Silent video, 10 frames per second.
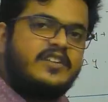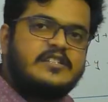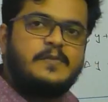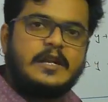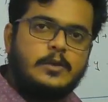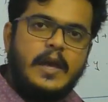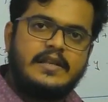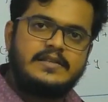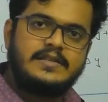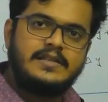respect to
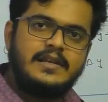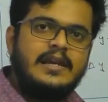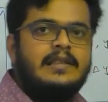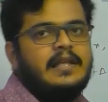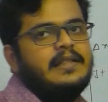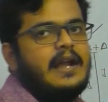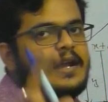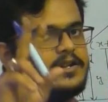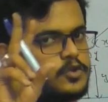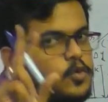x, then there
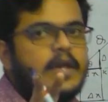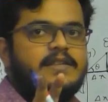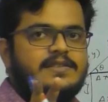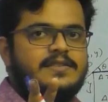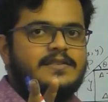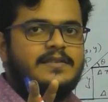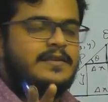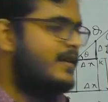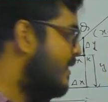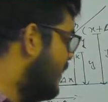are two cases.
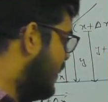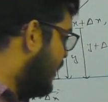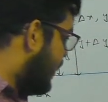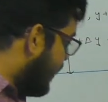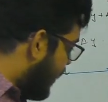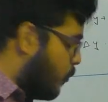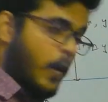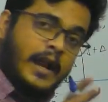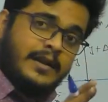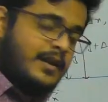
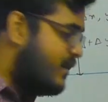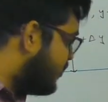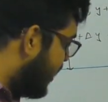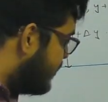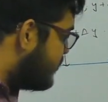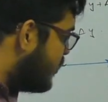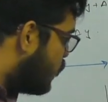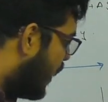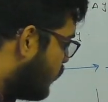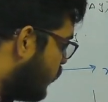One, change in
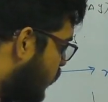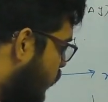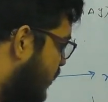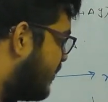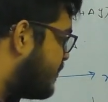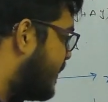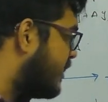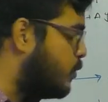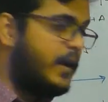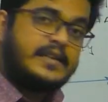y with
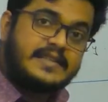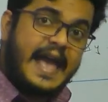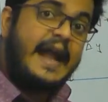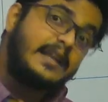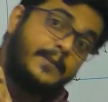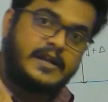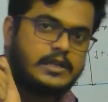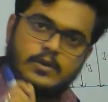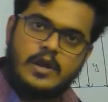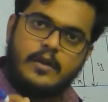respect to x at a
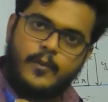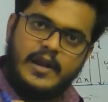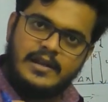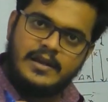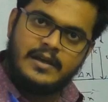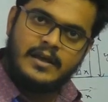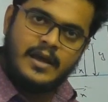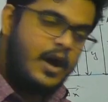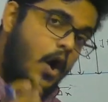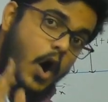particular point,
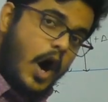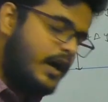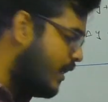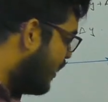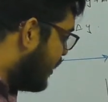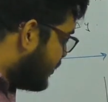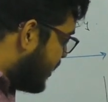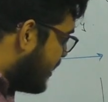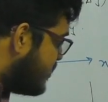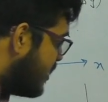or
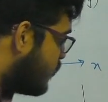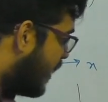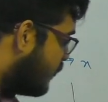change in y